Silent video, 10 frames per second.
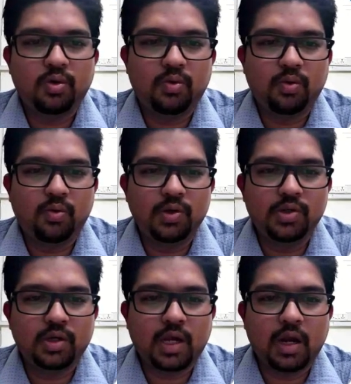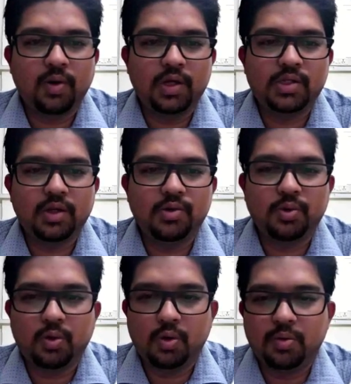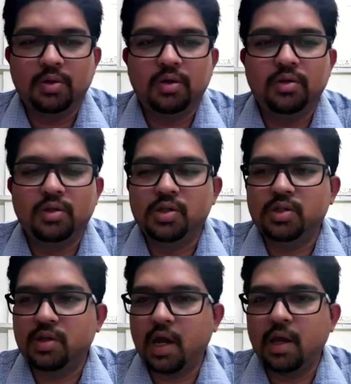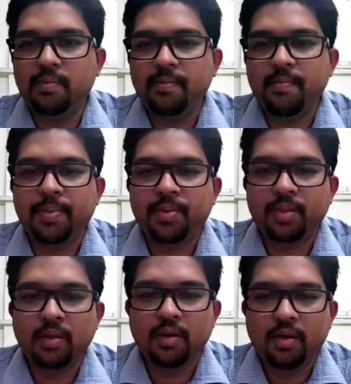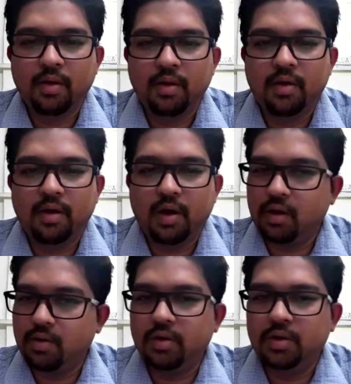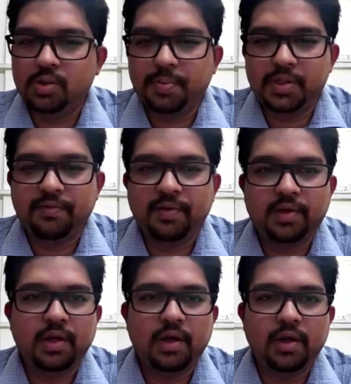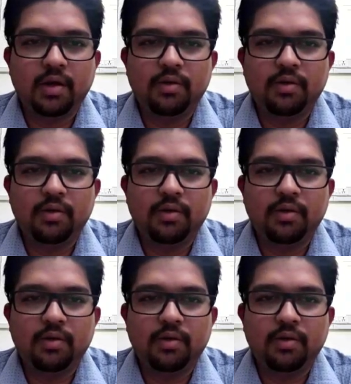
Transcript: so once the calculation is over, this time I got the specific,